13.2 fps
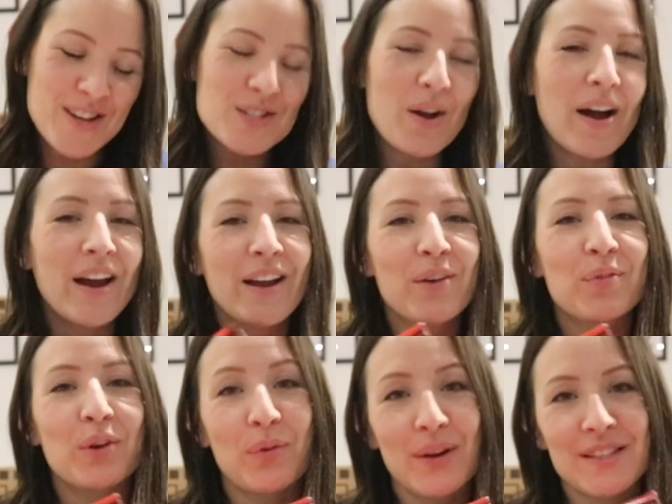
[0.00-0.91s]
so I
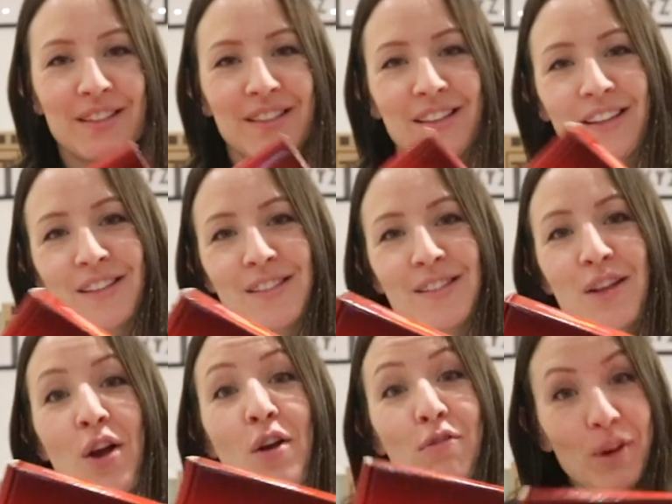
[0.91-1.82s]
requested this
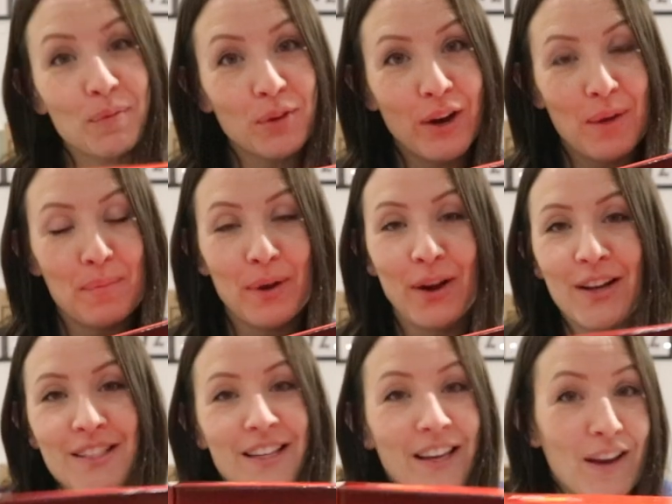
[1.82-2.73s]
from
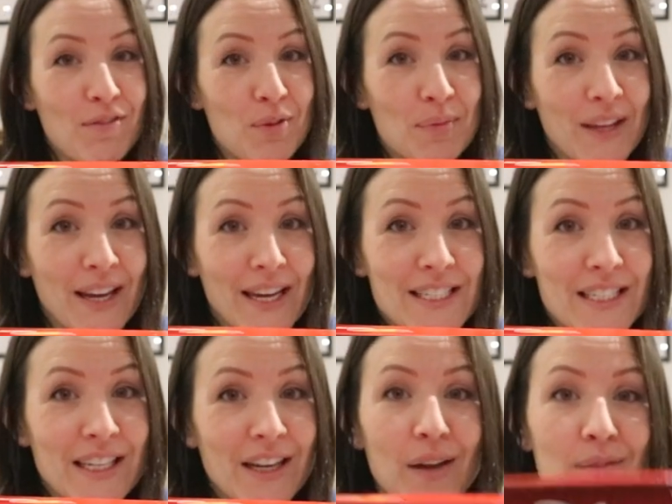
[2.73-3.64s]
grandparents. I gave them the
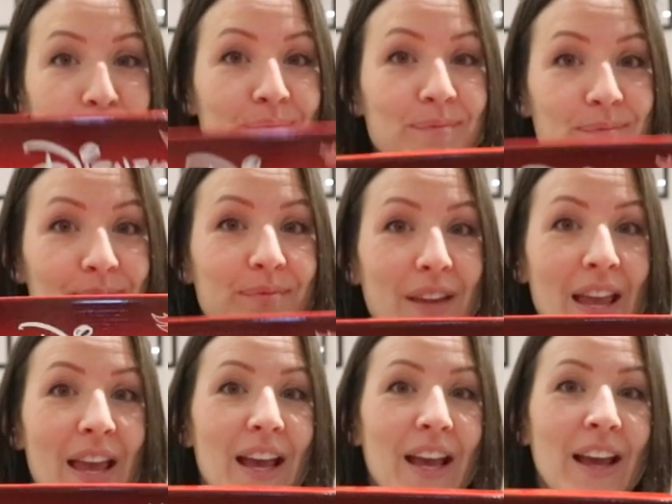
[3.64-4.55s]
idea
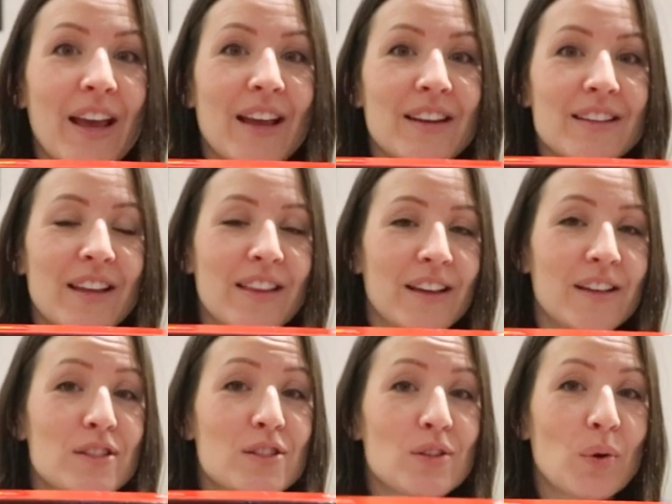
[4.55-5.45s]
and I think
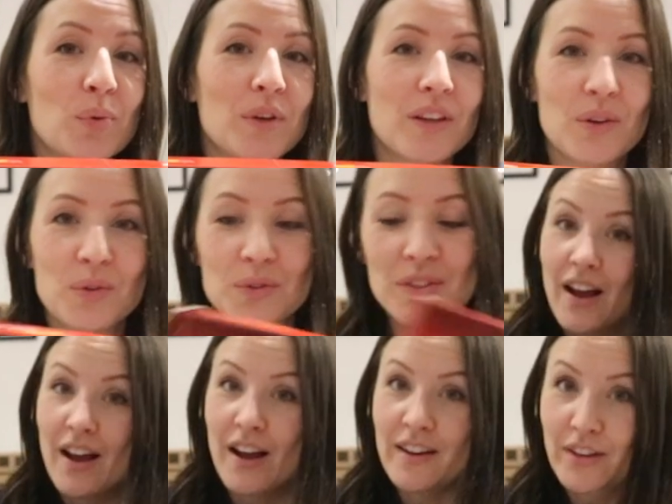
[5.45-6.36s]
it's so cute.
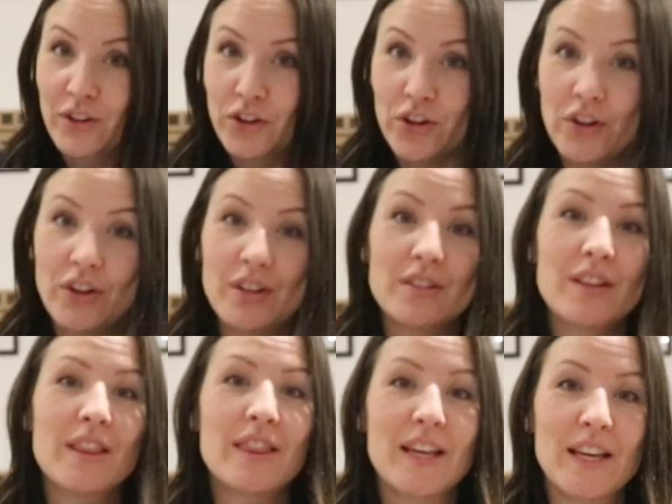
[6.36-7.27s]
Another
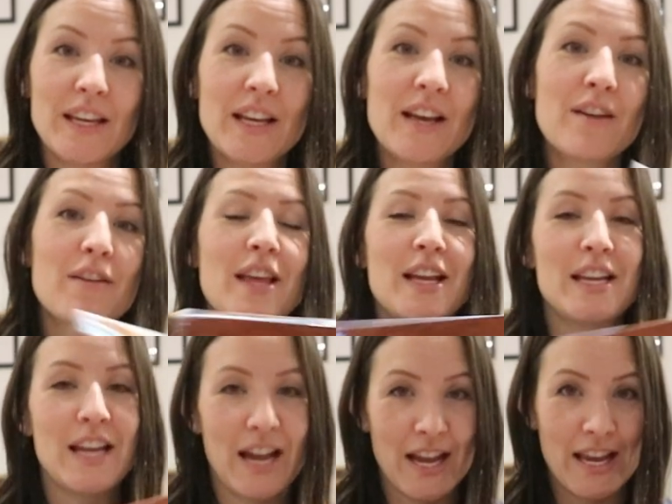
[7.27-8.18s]
thing
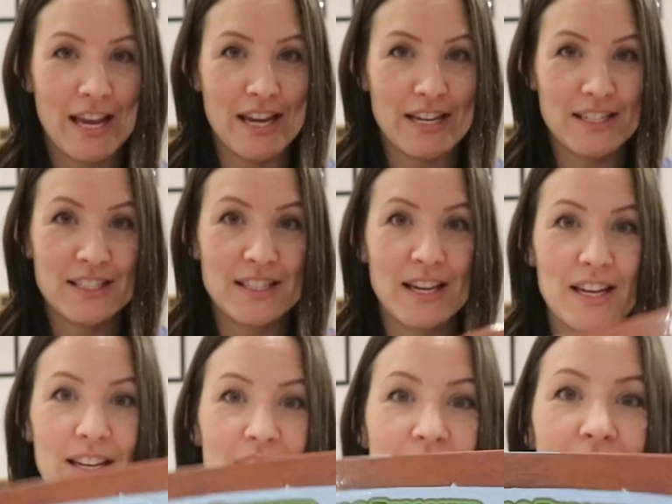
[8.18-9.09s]
that Hayden is
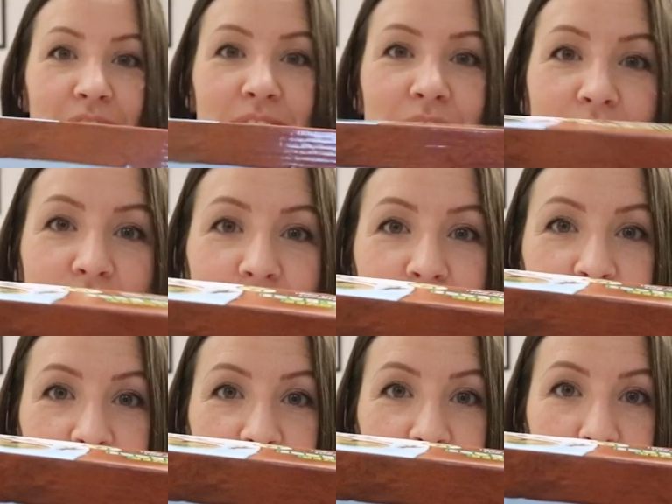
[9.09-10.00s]
getting is this
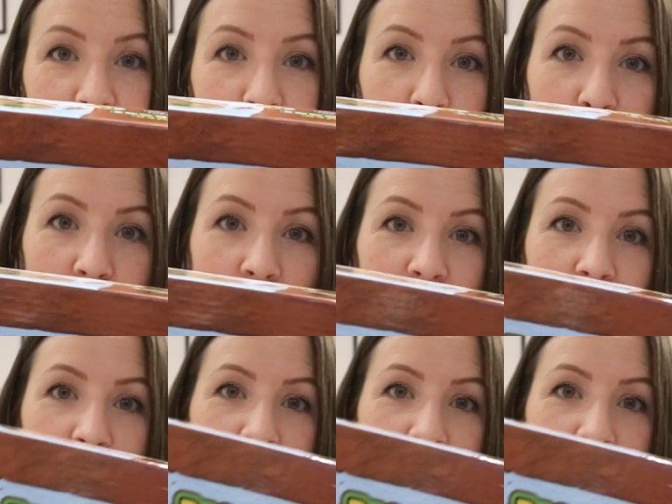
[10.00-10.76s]
dinosaur